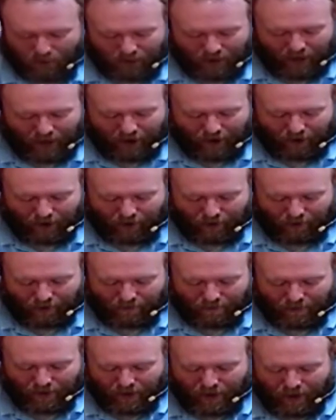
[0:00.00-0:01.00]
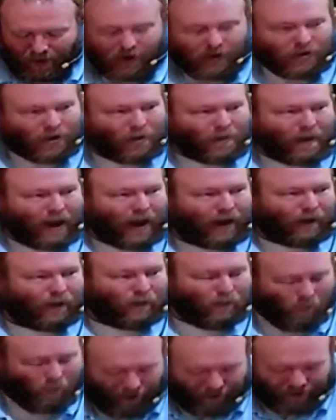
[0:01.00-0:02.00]
they are, no matter
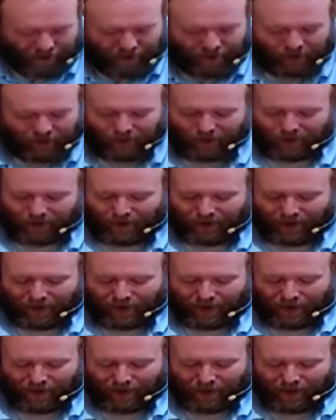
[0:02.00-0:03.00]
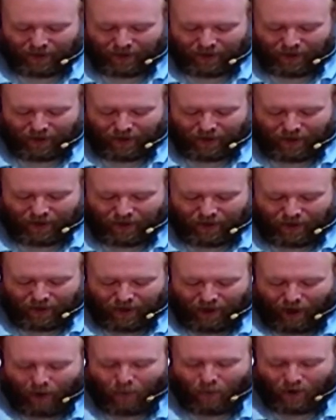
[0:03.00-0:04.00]
what they look like,
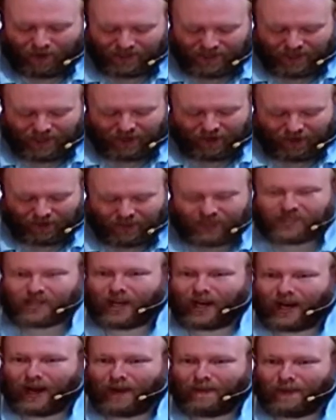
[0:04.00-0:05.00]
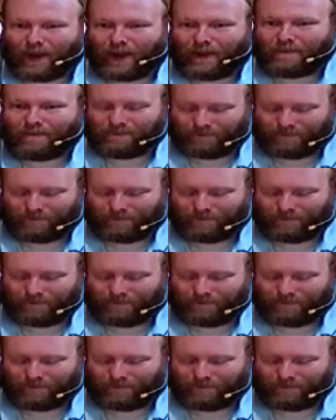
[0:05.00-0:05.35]
I want to hear you say amen.